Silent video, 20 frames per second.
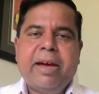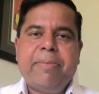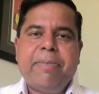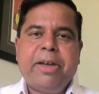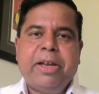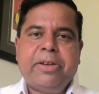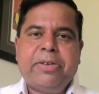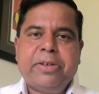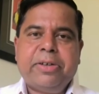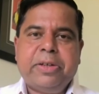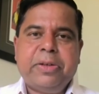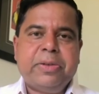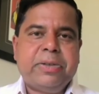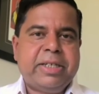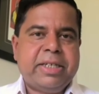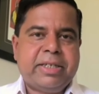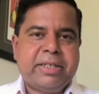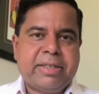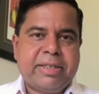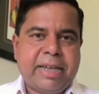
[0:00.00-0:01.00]

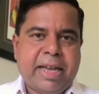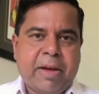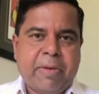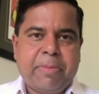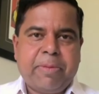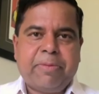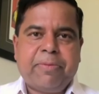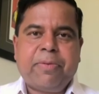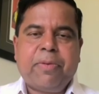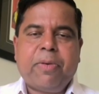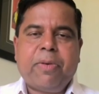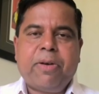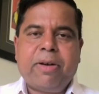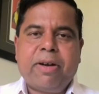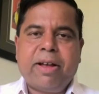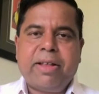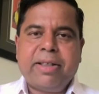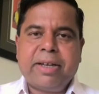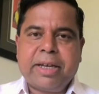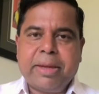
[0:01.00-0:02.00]
introduced. It's now
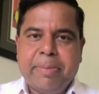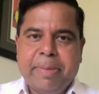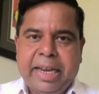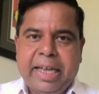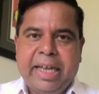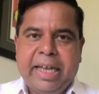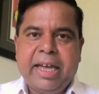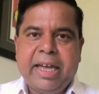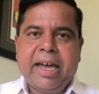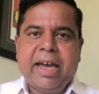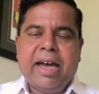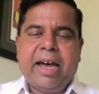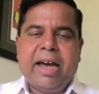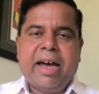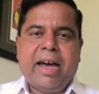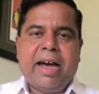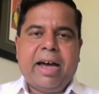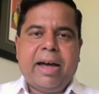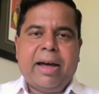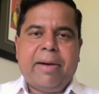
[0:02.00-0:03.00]
before the committee.
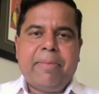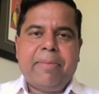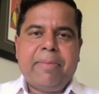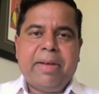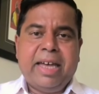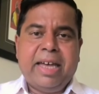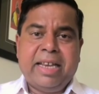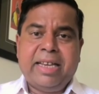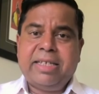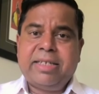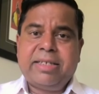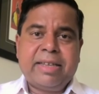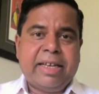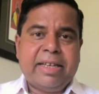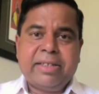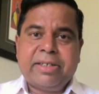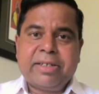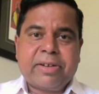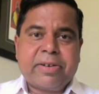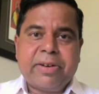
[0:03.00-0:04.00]
It
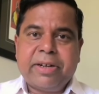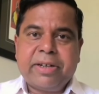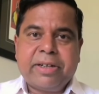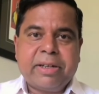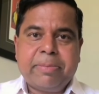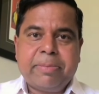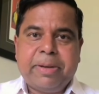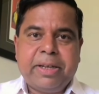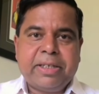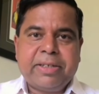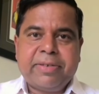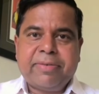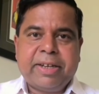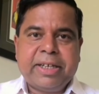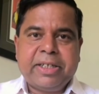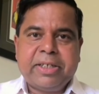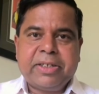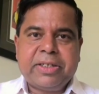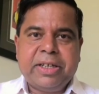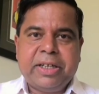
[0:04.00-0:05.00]
is a critical piece of
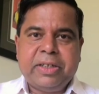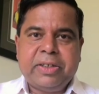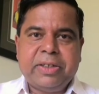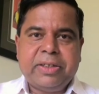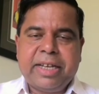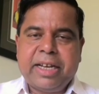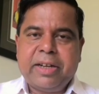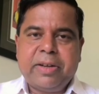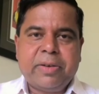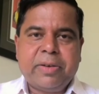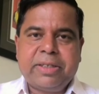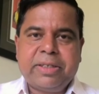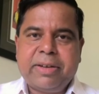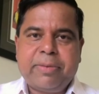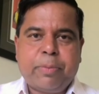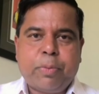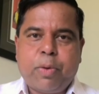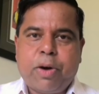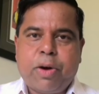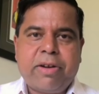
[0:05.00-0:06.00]
legislation that looks
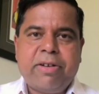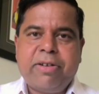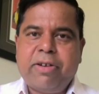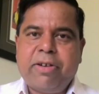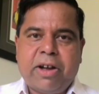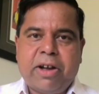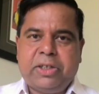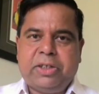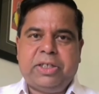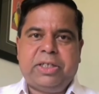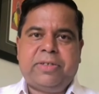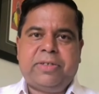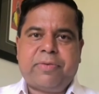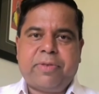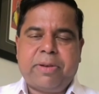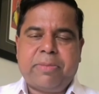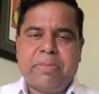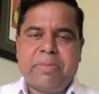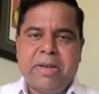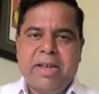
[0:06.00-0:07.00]
at water not just
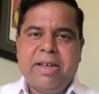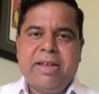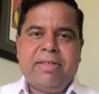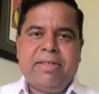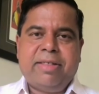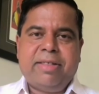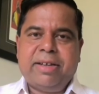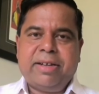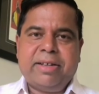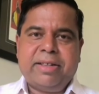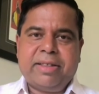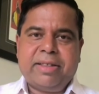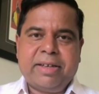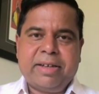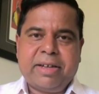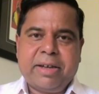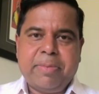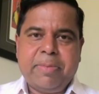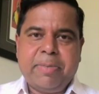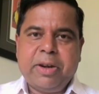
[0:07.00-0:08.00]
from
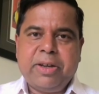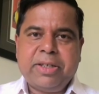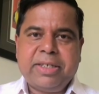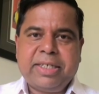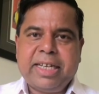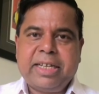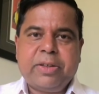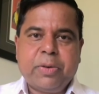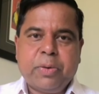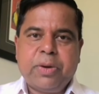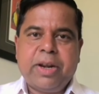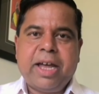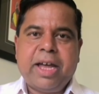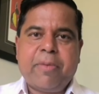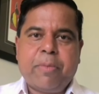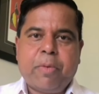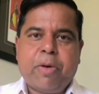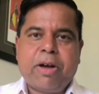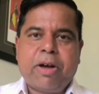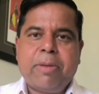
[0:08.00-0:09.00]
the communities that don't
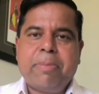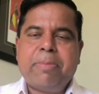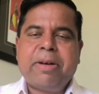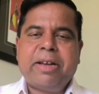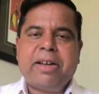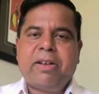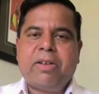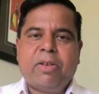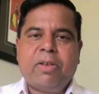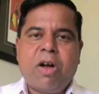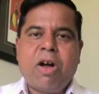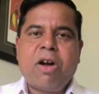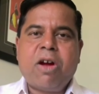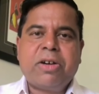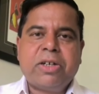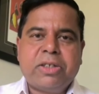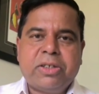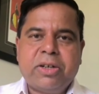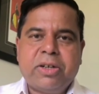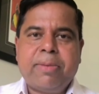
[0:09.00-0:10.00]
have water, but a
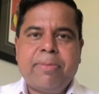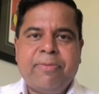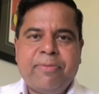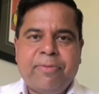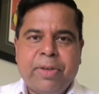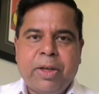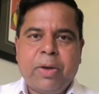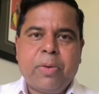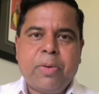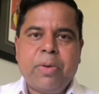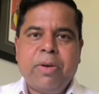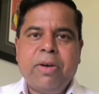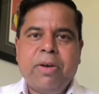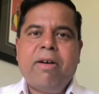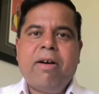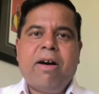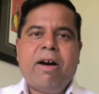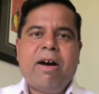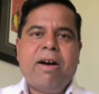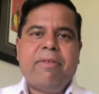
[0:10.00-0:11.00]
longer-term view
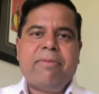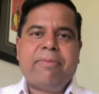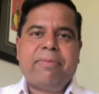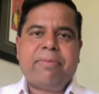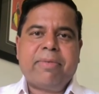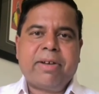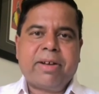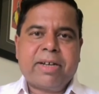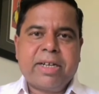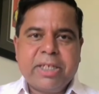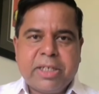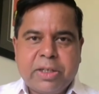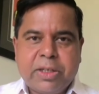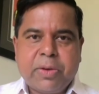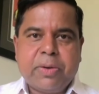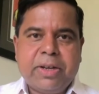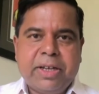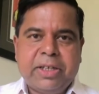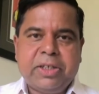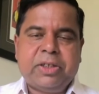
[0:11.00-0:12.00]
of
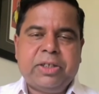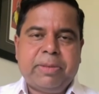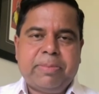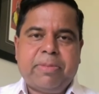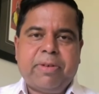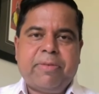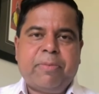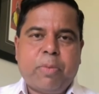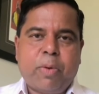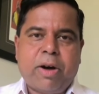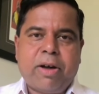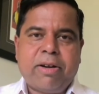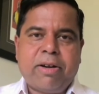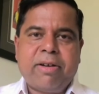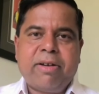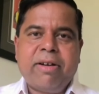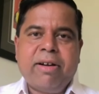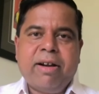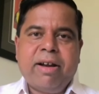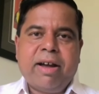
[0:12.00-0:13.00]
custodianship of water